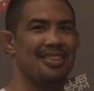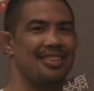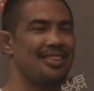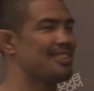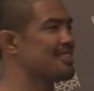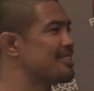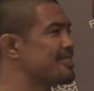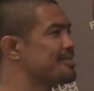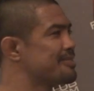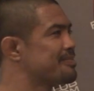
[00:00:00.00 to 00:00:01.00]

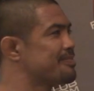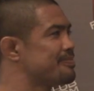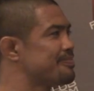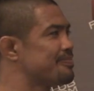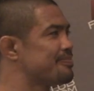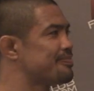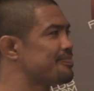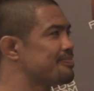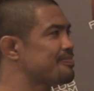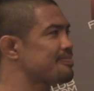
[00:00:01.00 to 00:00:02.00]

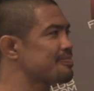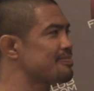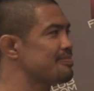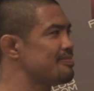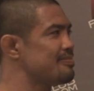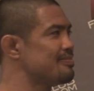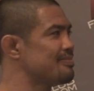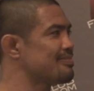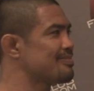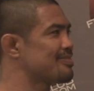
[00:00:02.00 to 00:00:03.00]

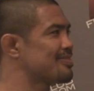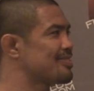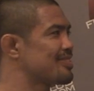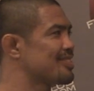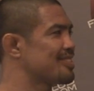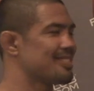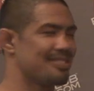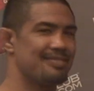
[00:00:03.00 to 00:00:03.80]
No words are spoken by the person on screen.